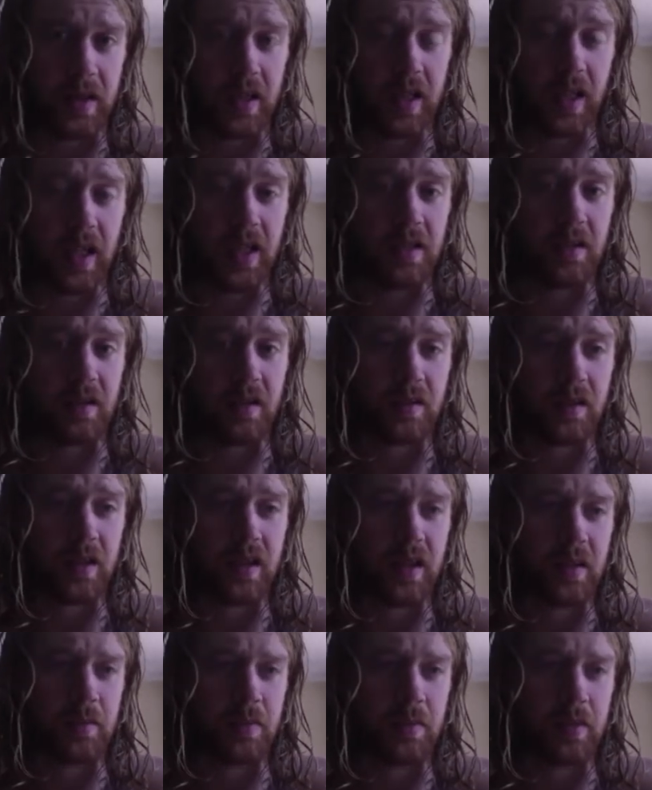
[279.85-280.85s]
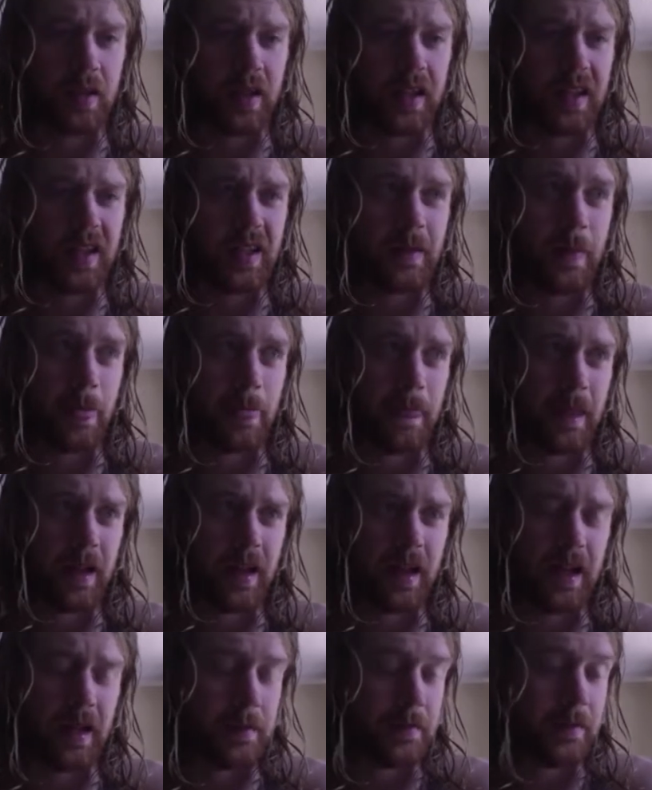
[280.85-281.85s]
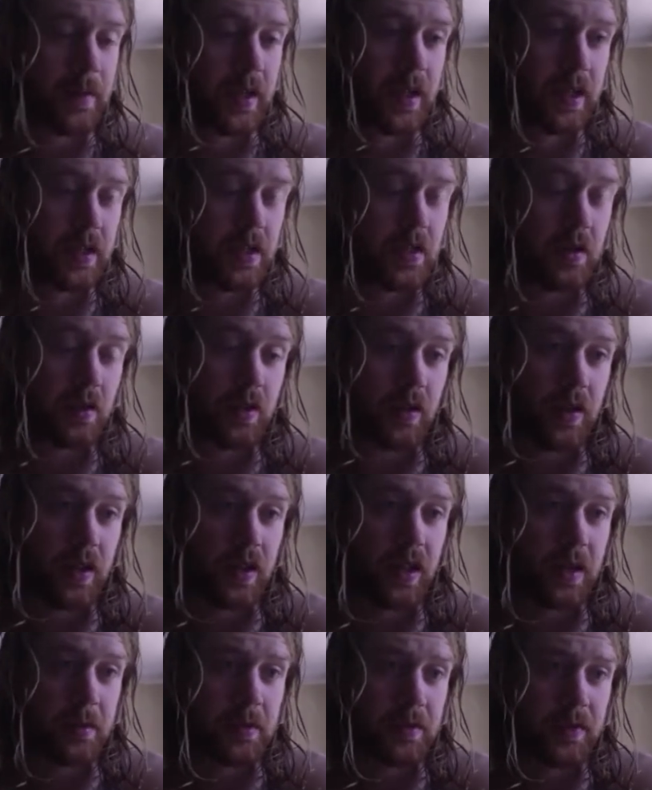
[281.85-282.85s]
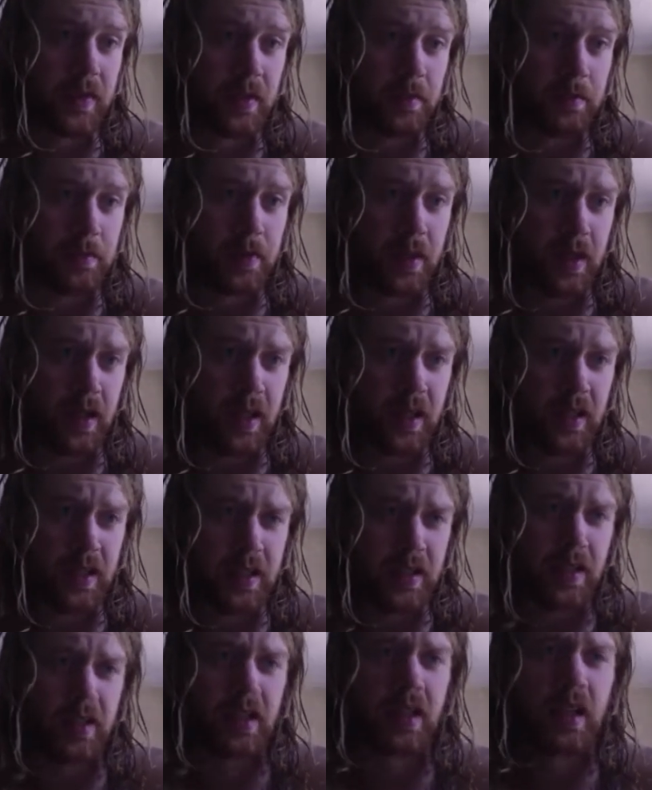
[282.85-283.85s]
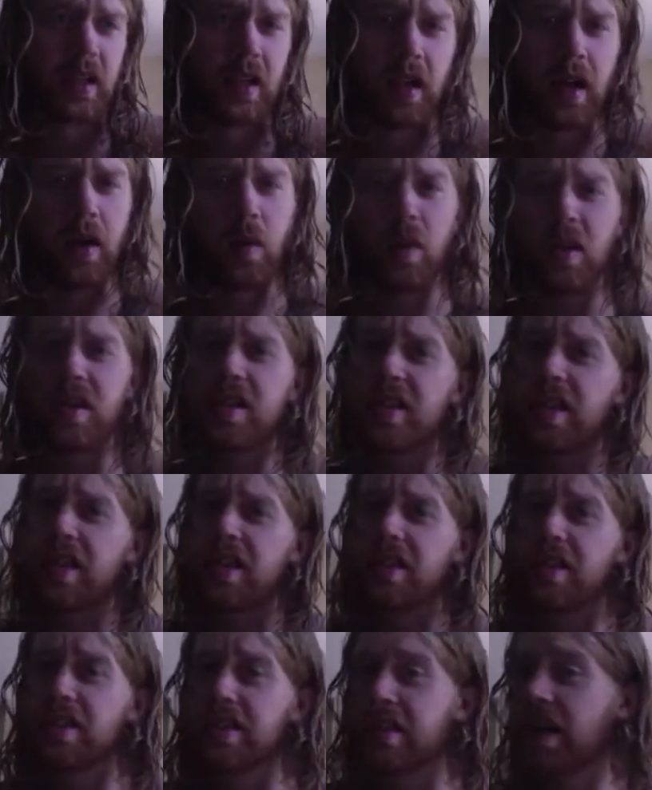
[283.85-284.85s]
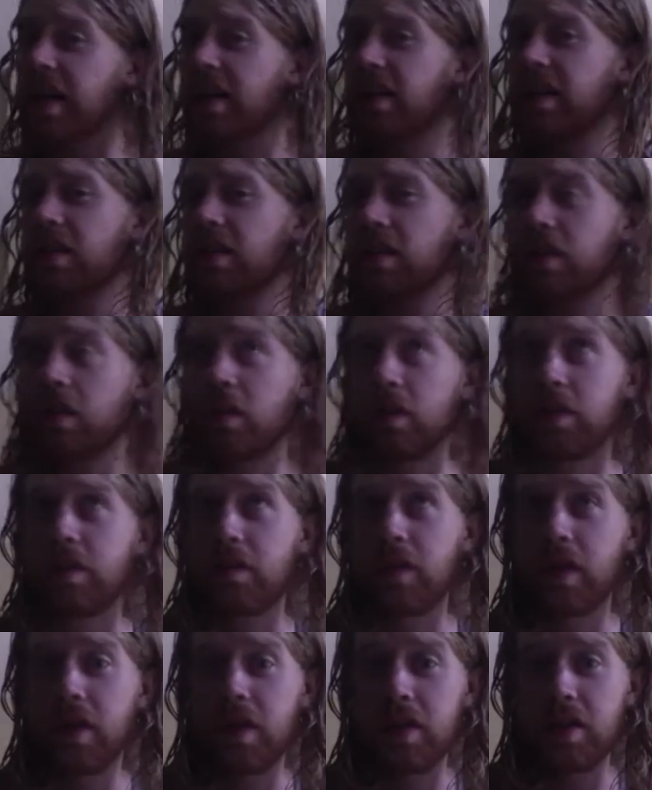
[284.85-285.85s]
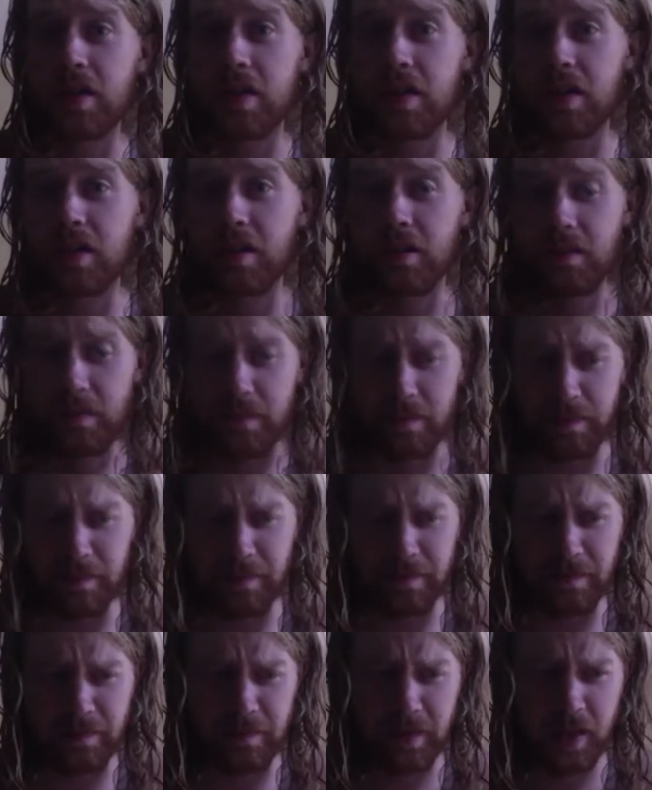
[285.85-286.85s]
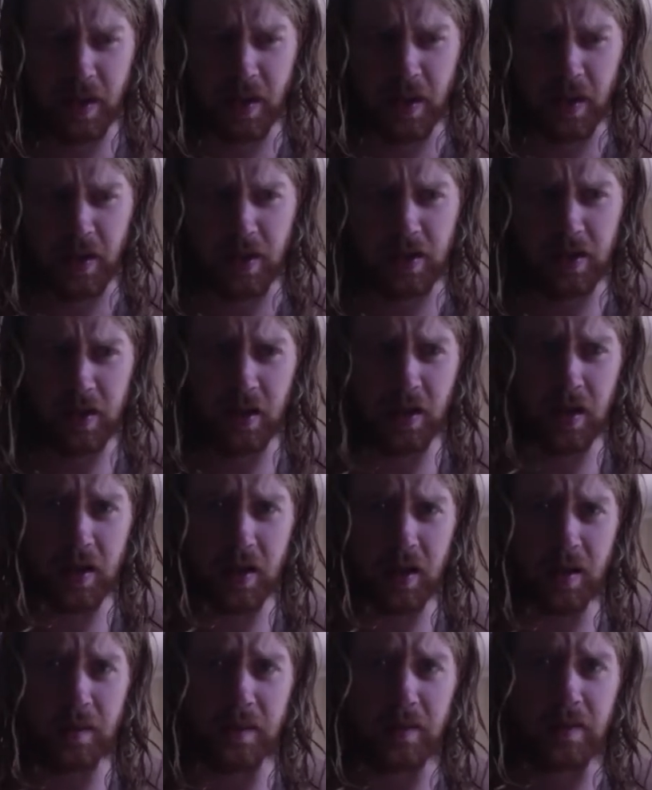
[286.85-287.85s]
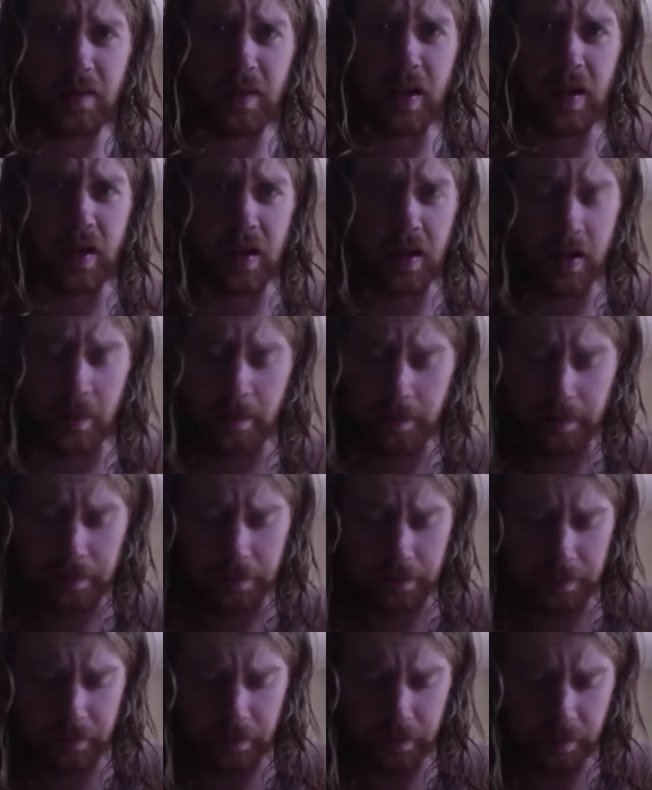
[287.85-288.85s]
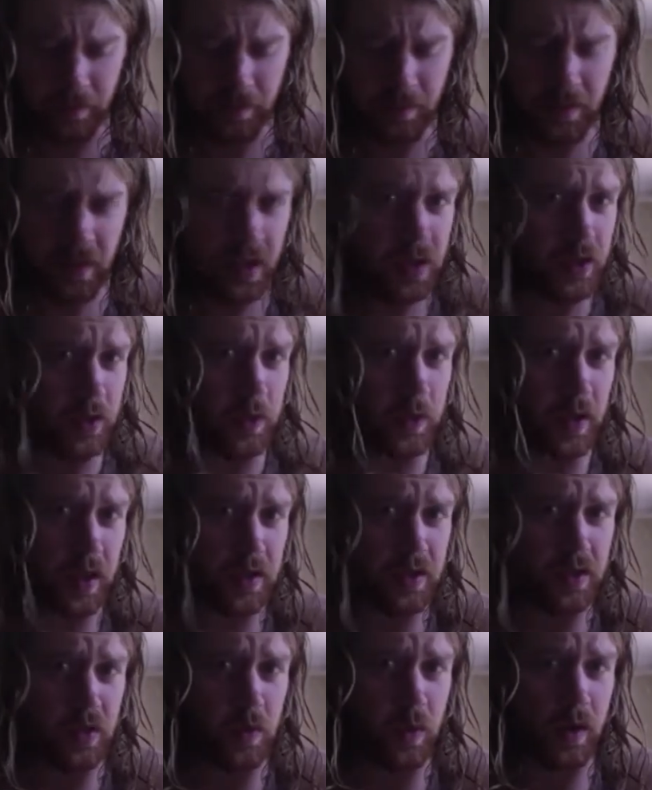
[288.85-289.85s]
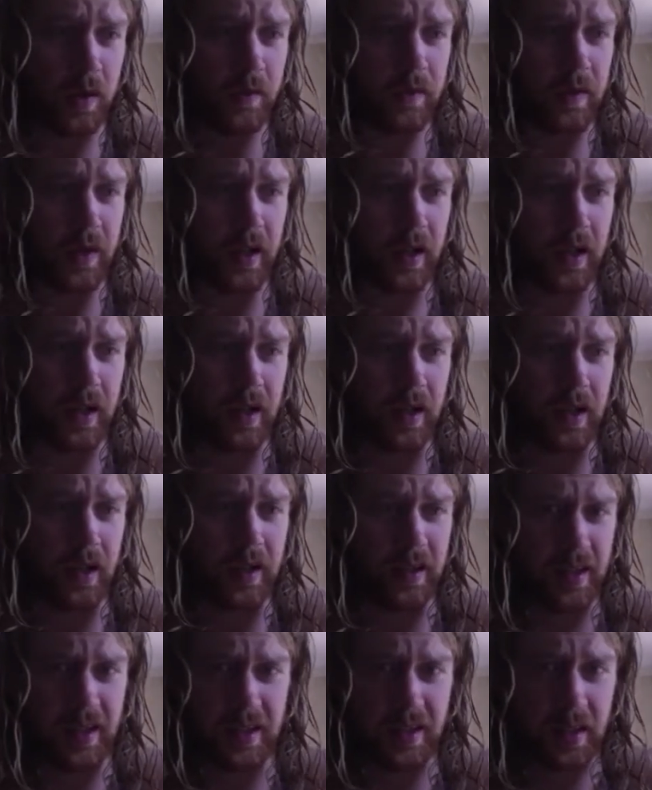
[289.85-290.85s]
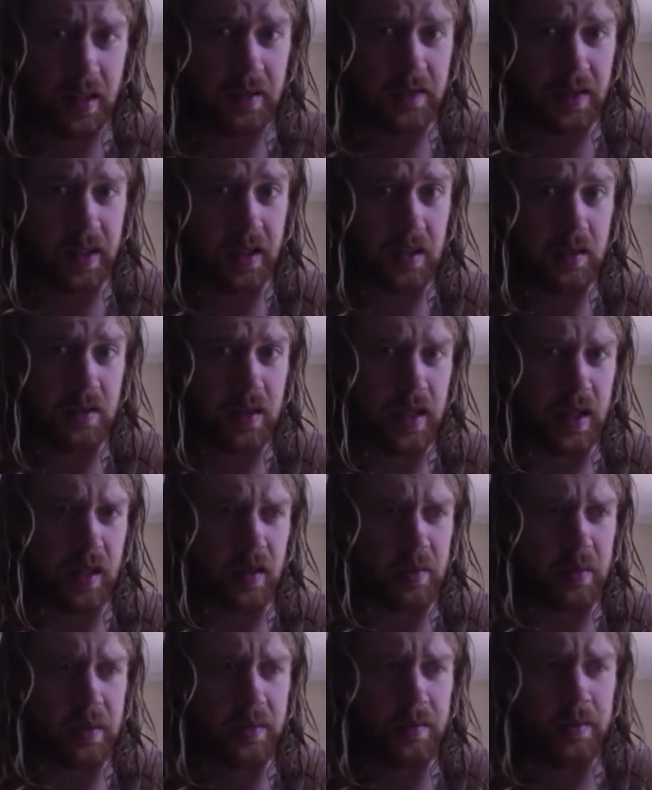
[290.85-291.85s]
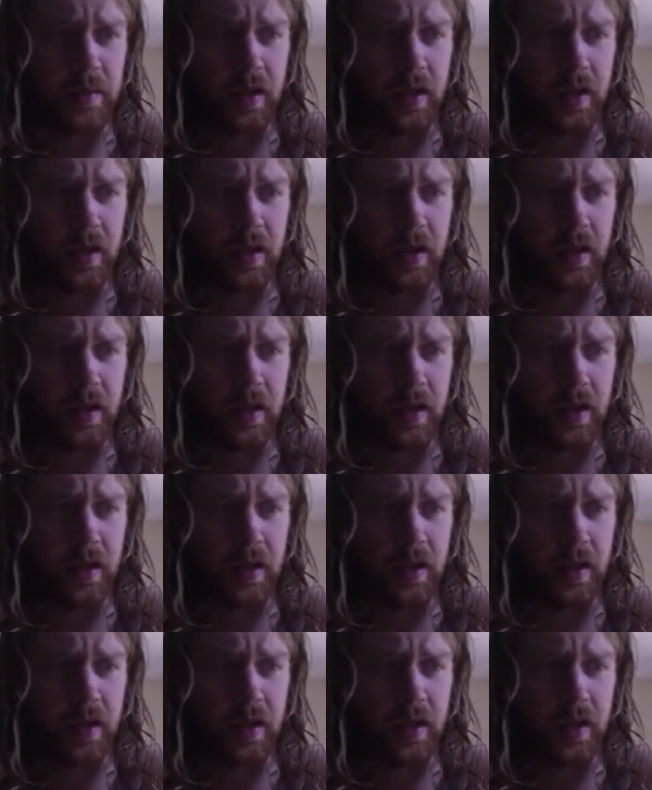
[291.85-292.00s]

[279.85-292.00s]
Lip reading: The last song that they played, I actually don't know the name of it, but I want to say their second or first song off of their 2012, I think, self-titled album.